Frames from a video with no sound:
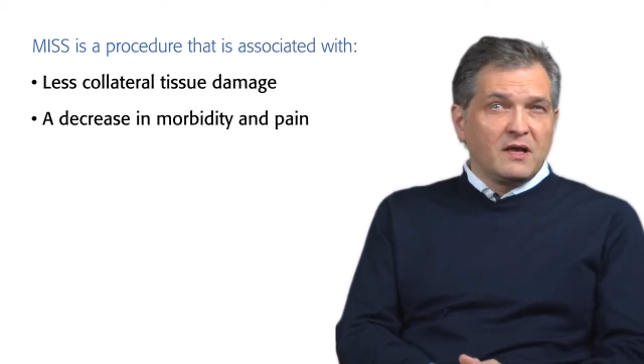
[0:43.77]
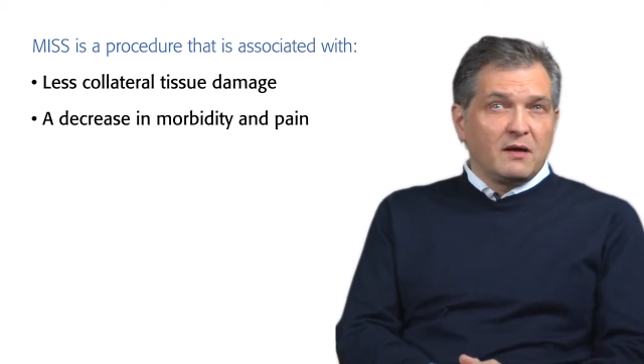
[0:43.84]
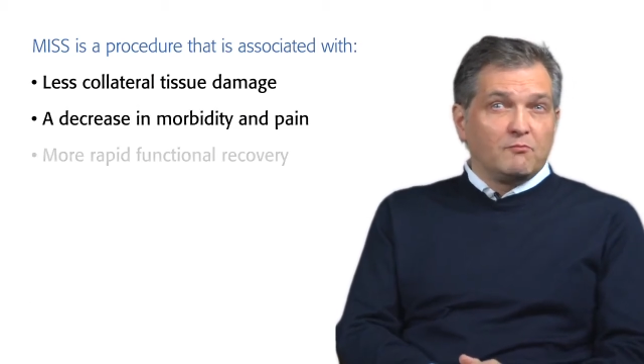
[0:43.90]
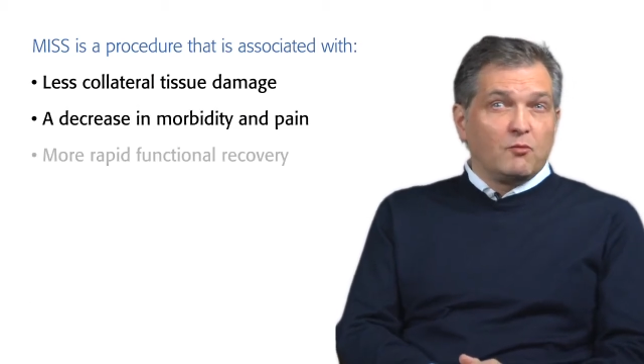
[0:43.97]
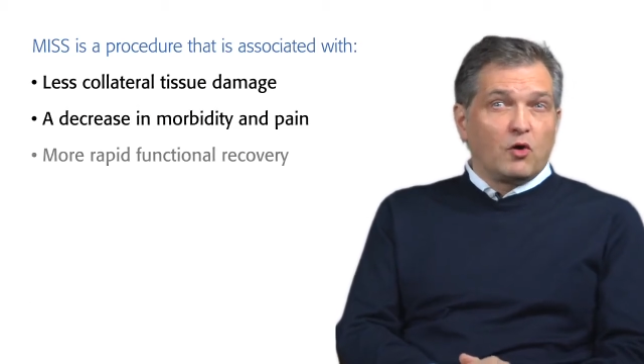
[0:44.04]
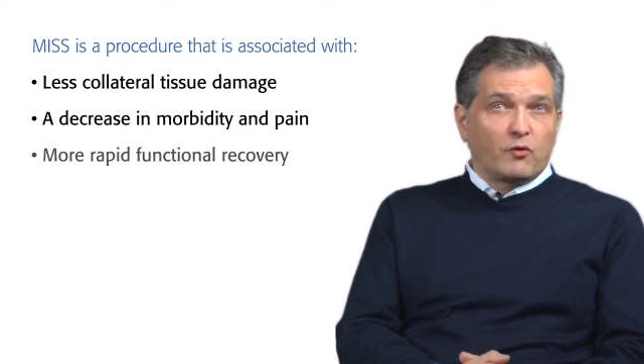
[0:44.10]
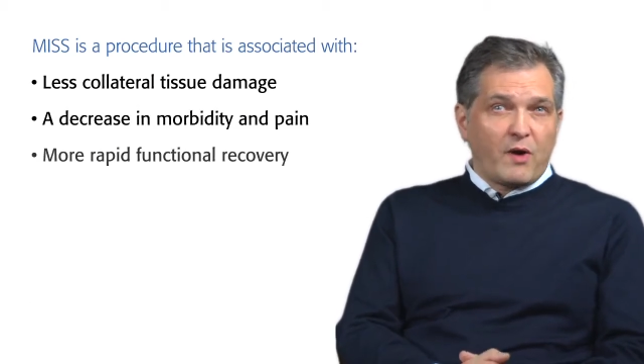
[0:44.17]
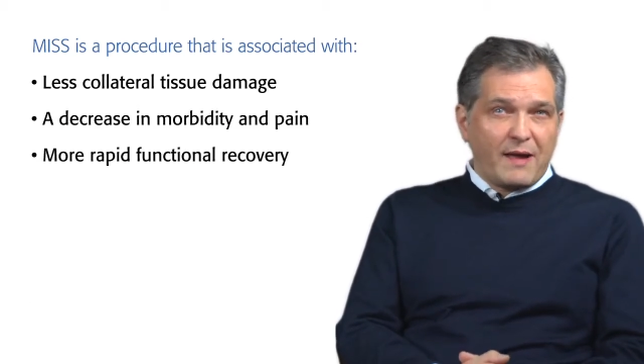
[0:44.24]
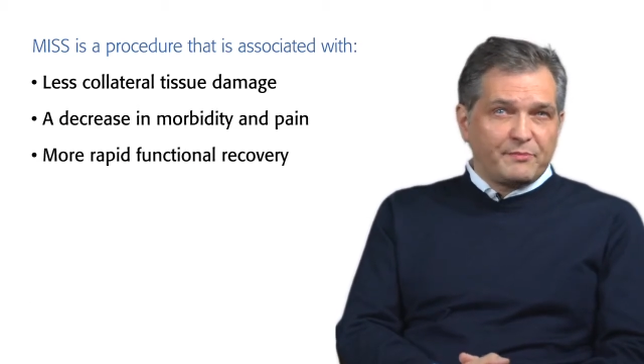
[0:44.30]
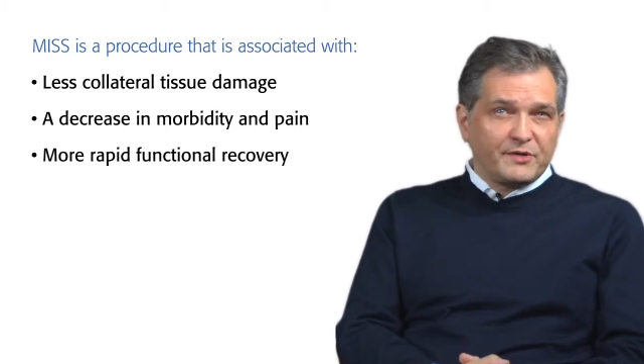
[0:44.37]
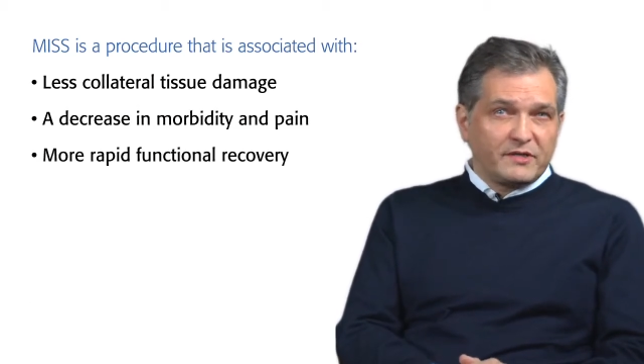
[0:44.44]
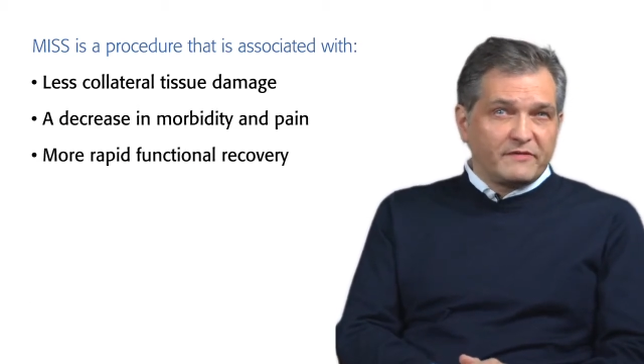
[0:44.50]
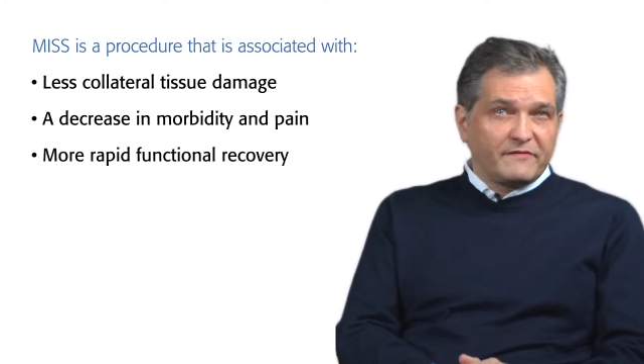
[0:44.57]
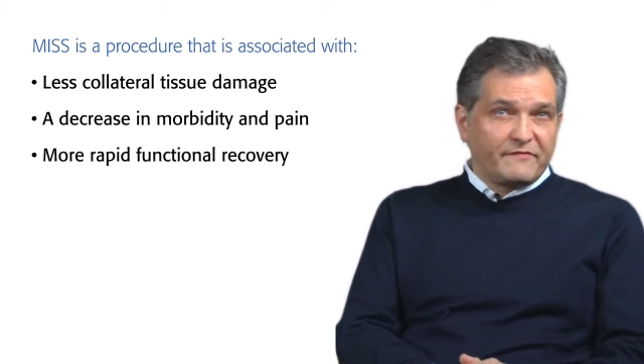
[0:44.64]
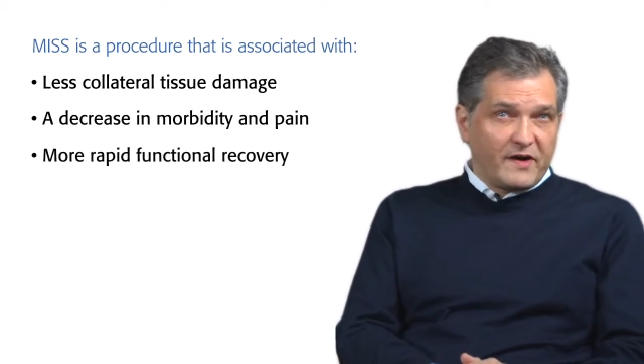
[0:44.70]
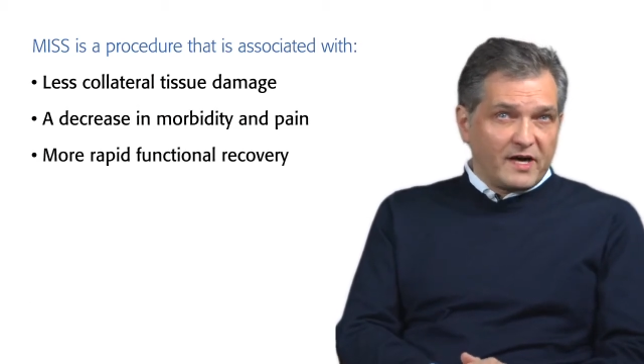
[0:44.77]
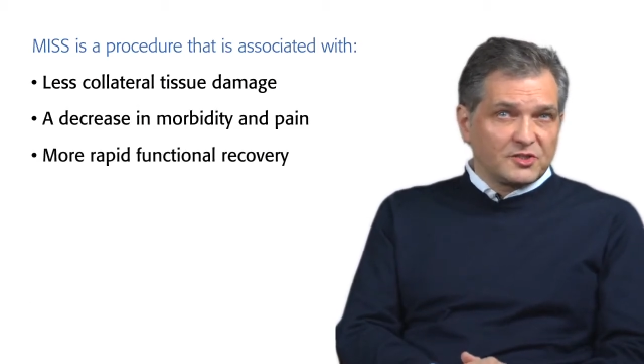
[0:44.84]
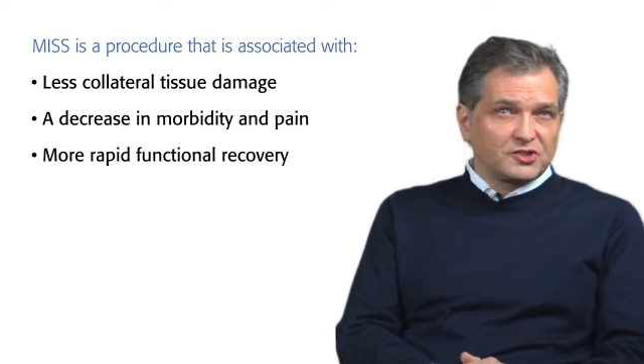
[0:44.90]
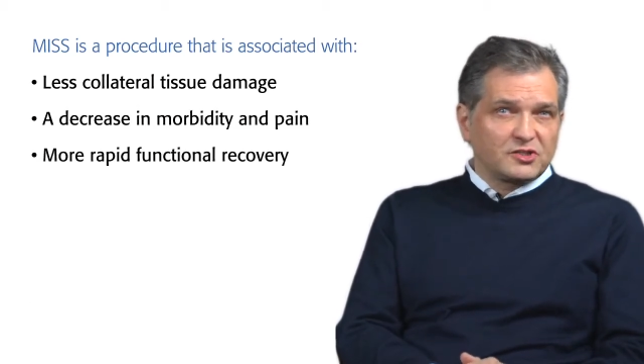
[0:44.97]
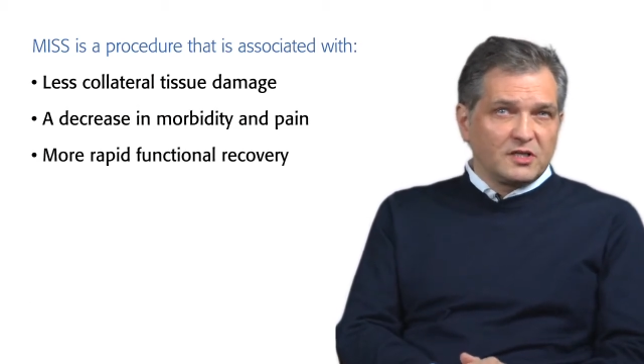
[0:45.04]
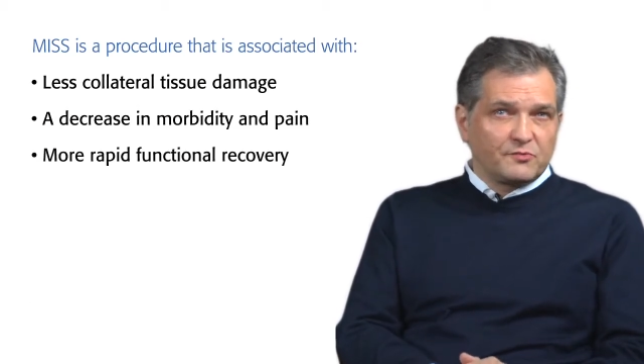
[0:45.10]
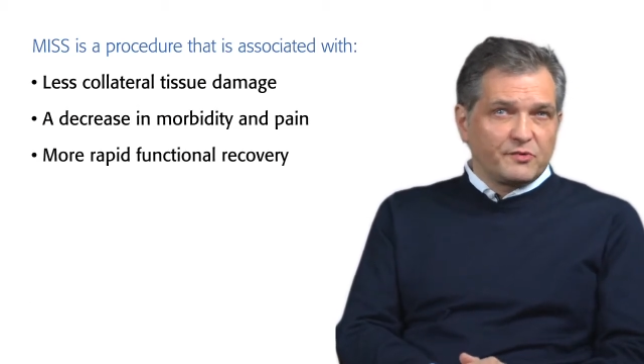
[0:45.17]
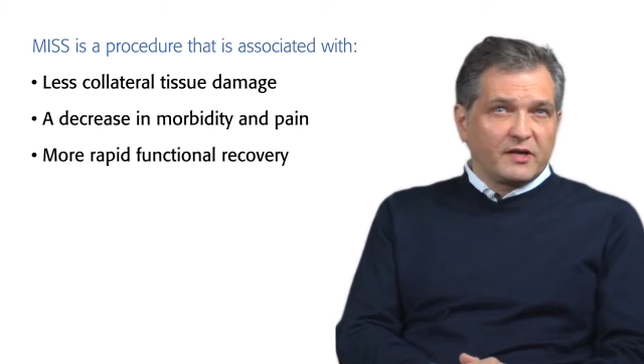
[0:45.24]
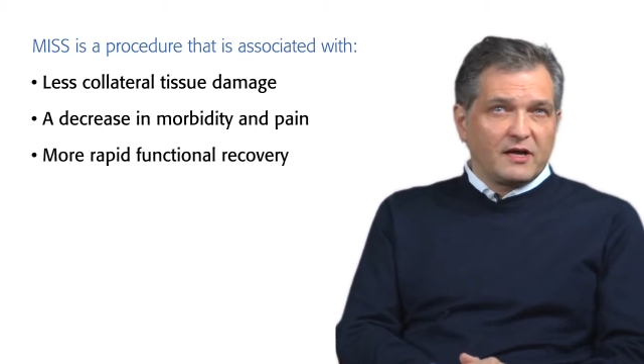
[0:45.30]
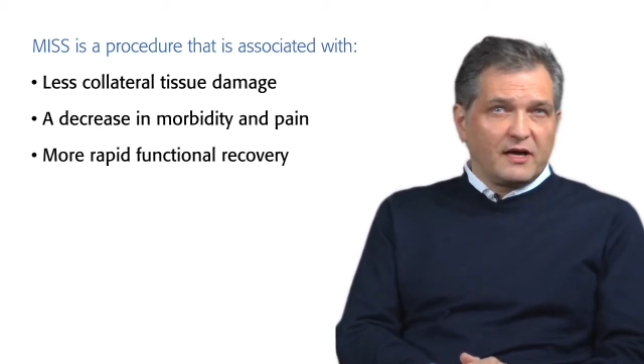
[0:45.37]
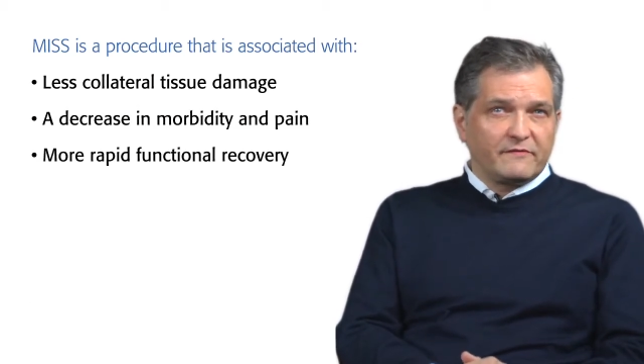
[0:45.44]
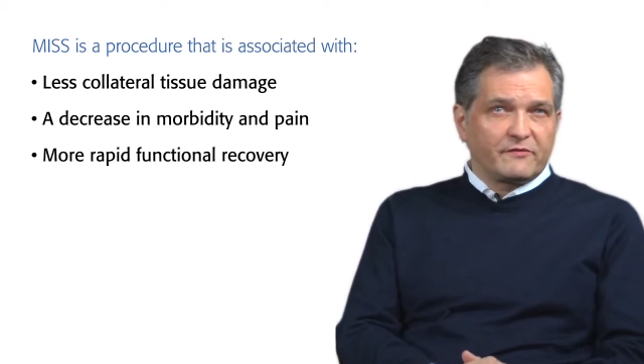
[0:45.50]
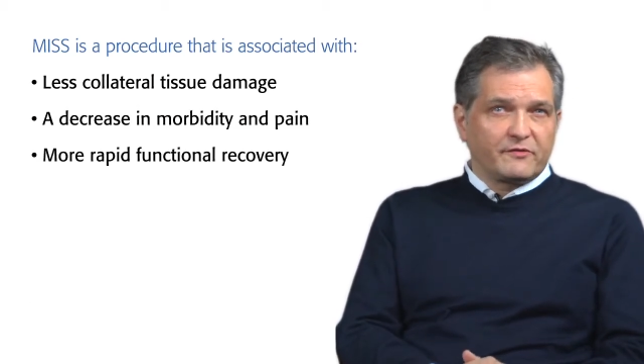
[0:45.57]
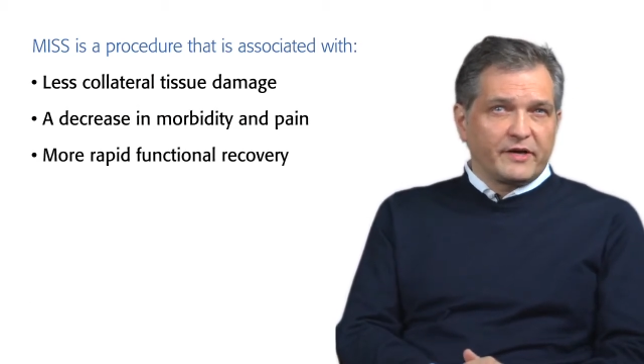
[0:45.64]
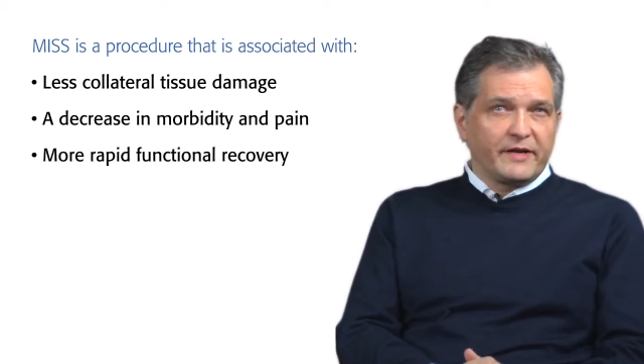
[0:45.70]
more rapid functional
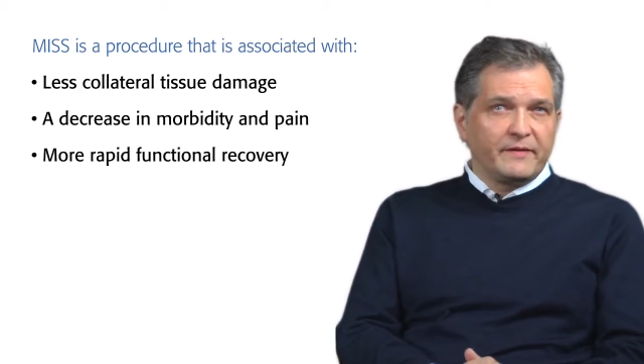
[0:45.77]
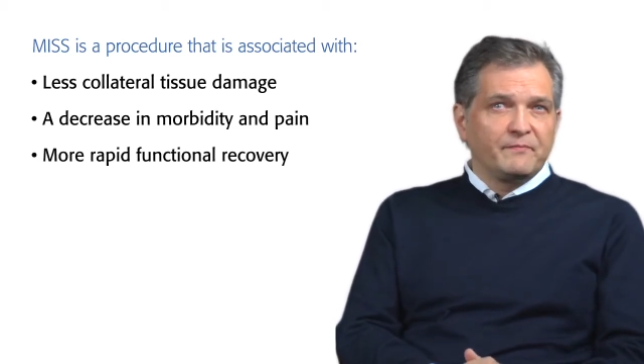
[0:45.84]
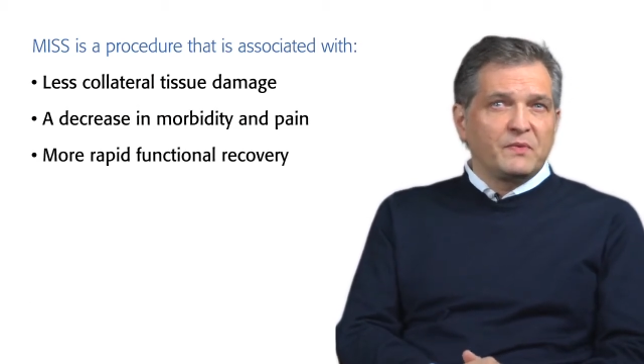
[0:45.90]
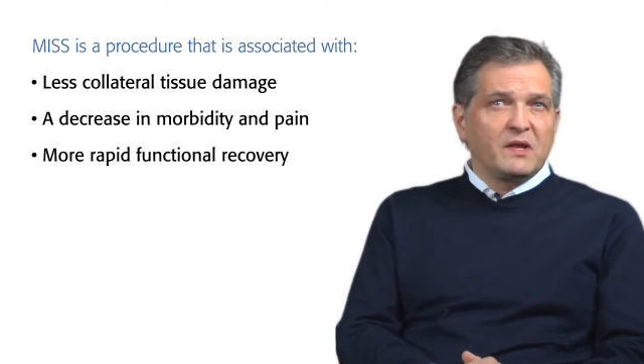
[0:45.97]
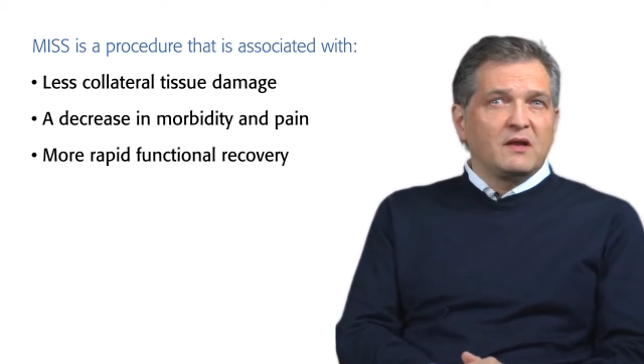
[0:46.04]
recovery,